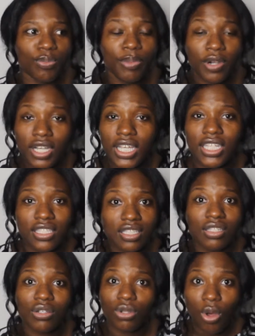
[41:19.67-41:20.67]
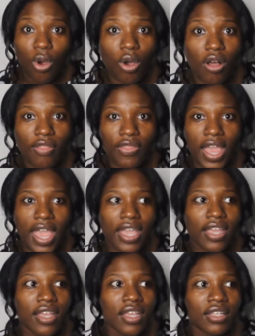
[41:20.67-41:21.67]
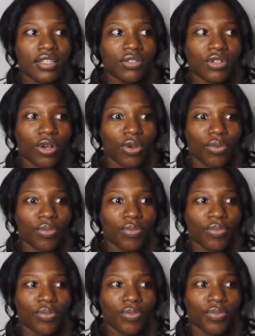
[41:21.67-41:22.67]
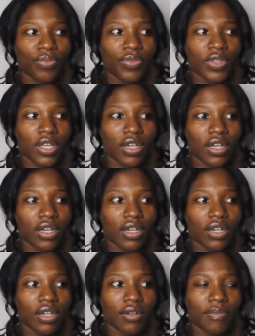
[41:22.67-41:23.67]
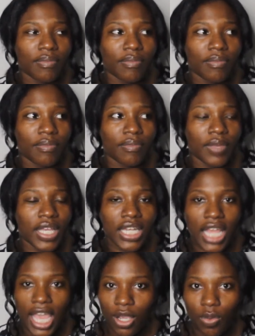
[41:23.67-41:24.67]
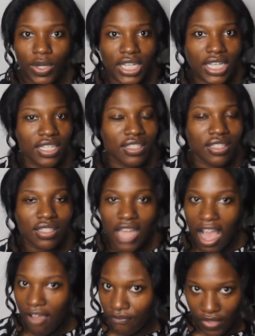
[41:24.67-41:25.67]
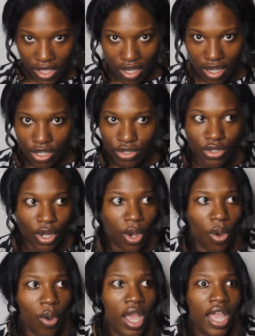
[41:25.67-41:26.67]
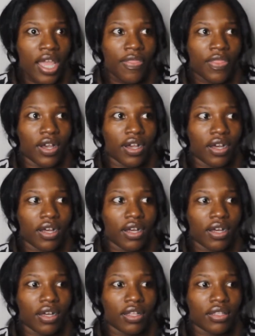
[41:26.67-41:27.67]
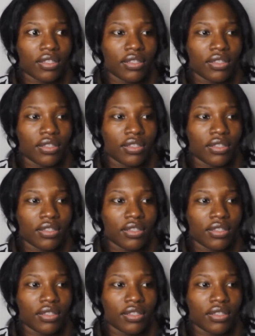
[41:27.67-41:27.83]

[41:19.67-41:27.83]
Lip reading: put into law that, you know, the inequity is not fair. You know, the